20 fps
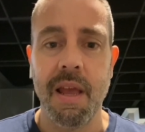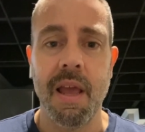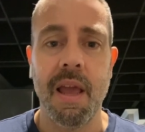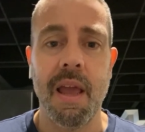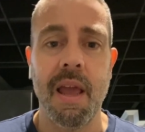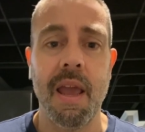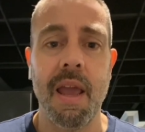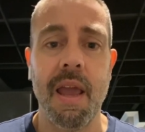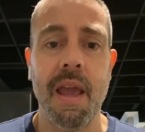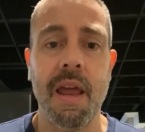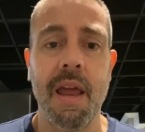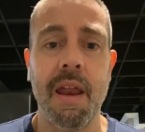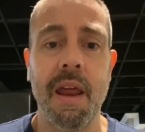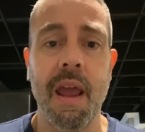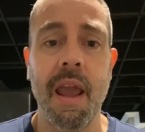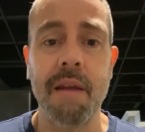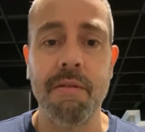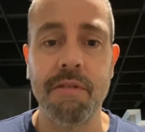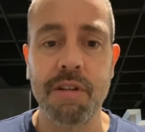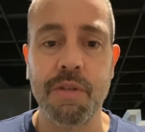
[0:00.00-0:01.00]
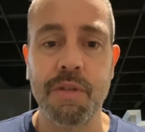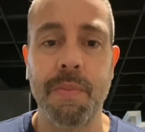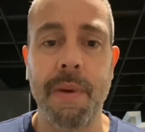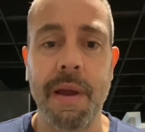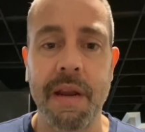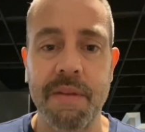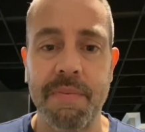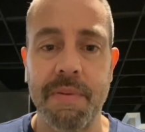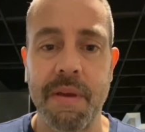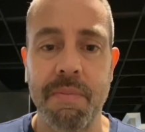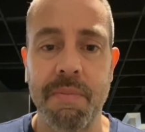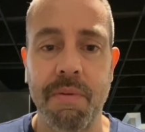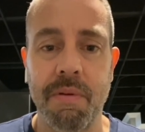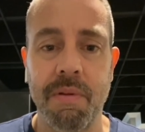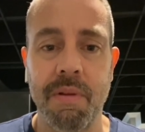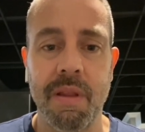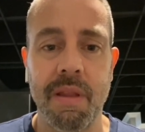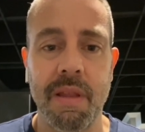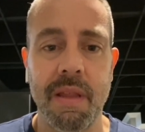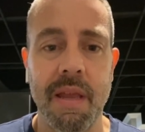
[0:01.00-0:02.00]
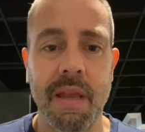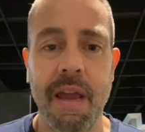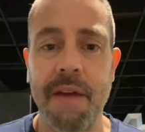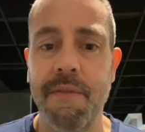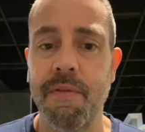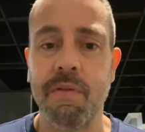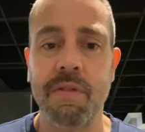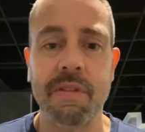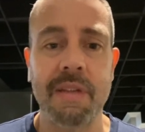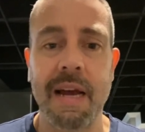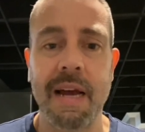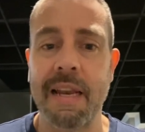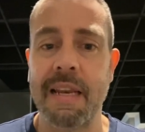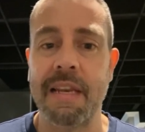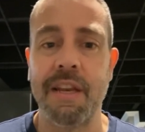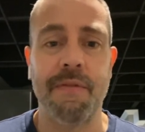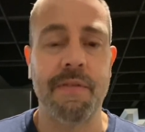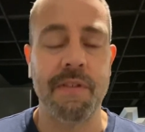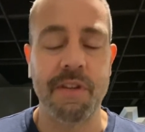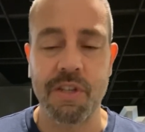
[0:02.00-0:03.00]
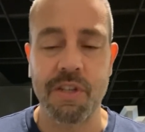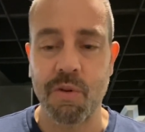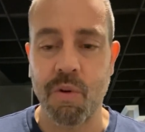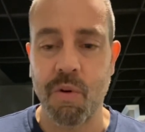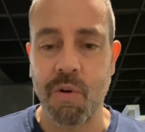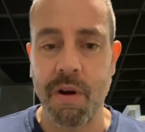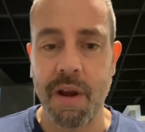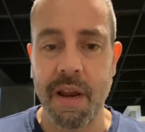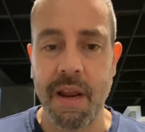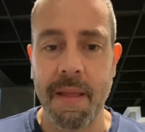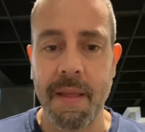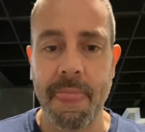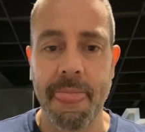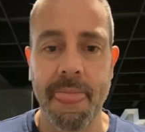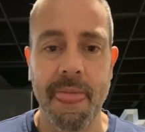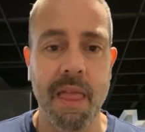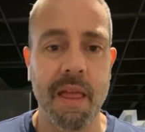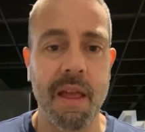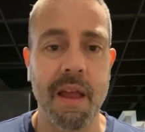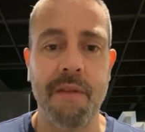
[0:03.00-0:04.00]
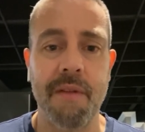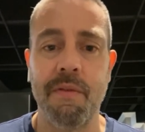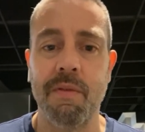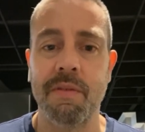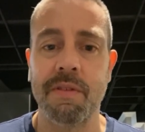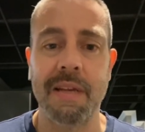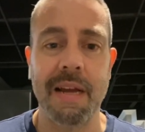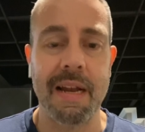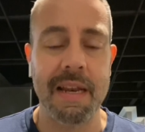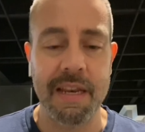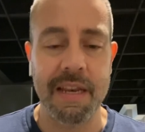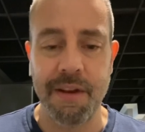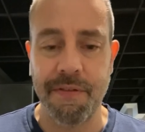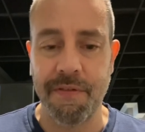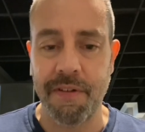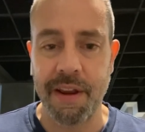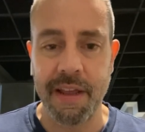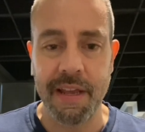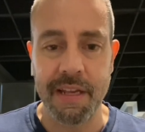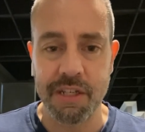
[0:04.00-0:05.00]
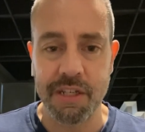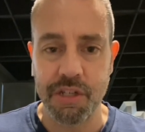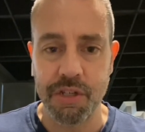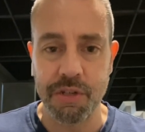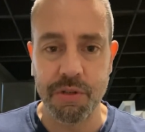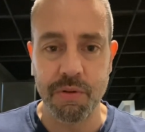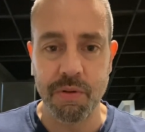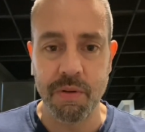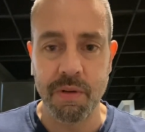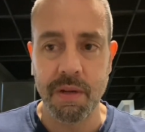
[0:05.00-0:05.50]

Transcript: and respect people. Everyone's got a different story. Everyone's got a different issue.